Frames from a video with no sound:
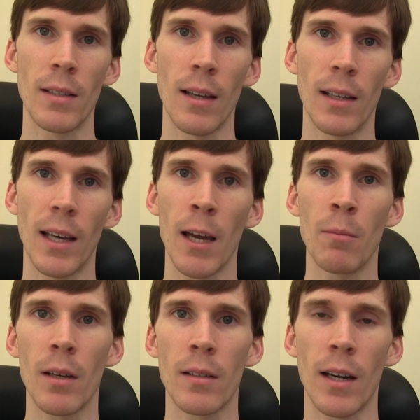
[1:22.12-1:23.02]
is that the
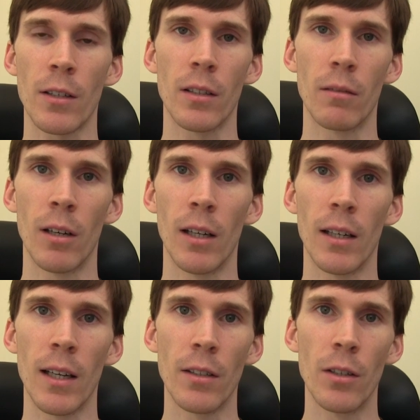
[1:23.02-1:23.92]
game doesn't actually really
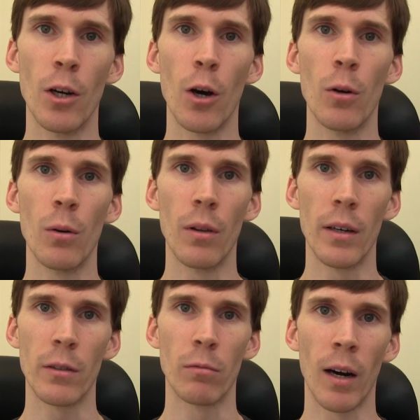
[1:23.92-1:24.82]
need to know that
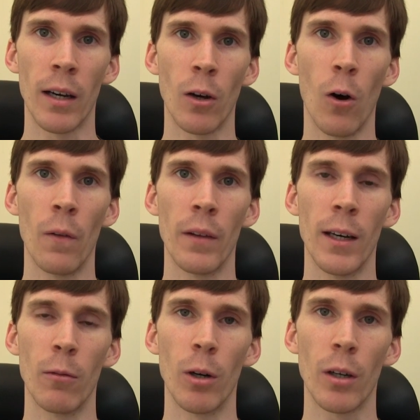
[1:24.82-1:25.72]
it's running on the
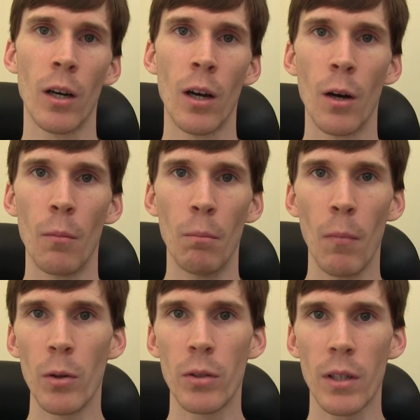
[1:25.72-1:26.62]
network.
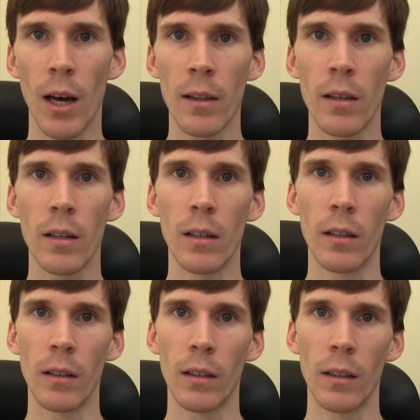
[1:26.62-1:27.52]
Most
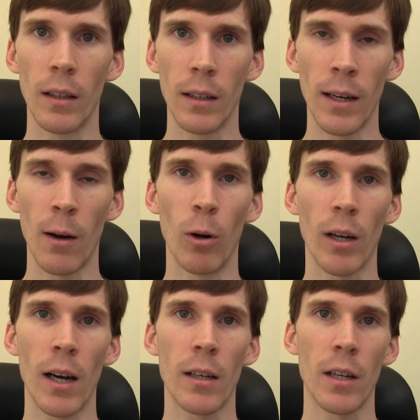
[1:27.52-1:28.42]
other
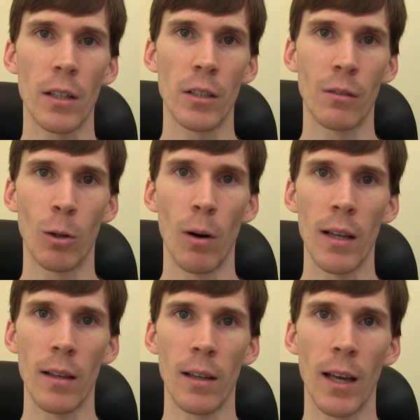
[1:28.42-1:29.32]
network architectures
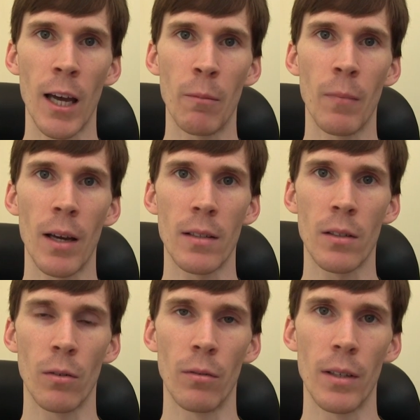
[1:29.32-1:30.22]
require that the game has
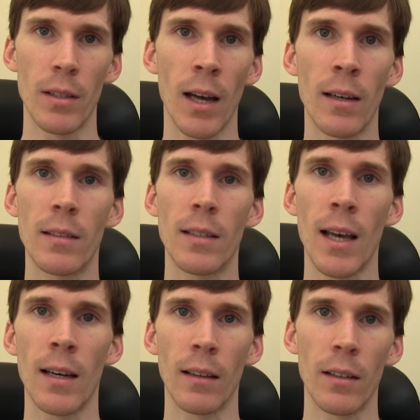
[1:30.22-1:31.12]
sort of this
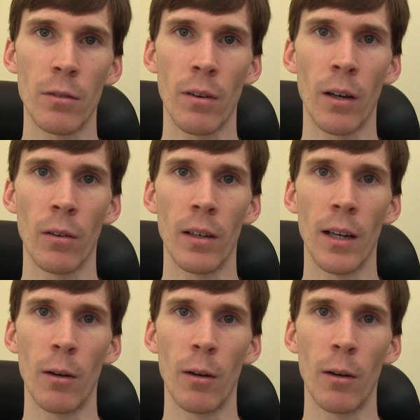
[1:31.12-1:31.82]
understanding that it's running on a